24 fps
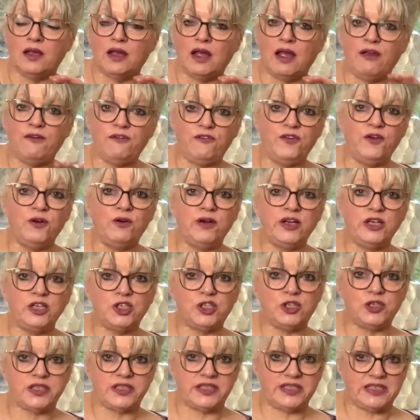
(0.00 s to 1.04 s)
If you're
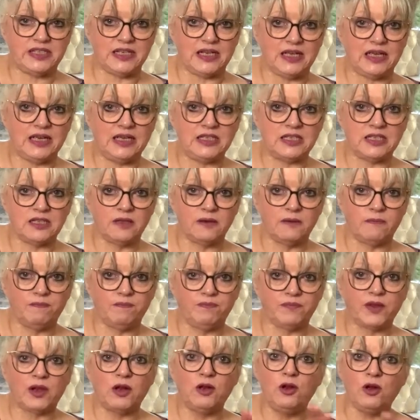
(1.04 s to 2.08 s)
interested,
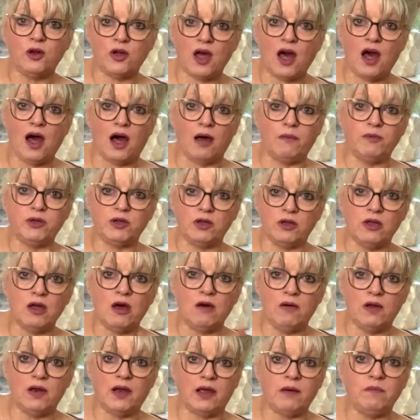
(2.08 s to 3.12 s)
look up, you can
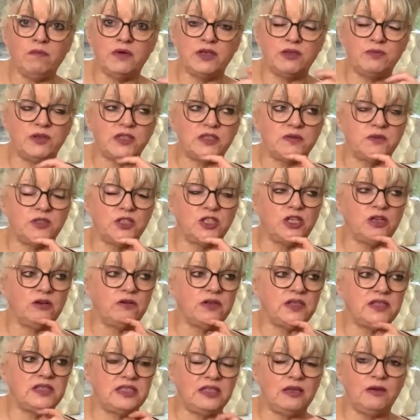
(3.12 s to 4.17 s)
go online, Midwest
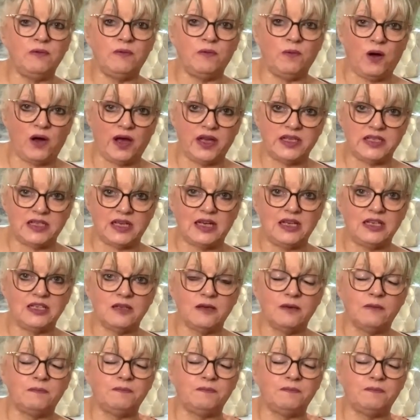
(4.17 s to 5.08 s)
Machinery, and see what I did.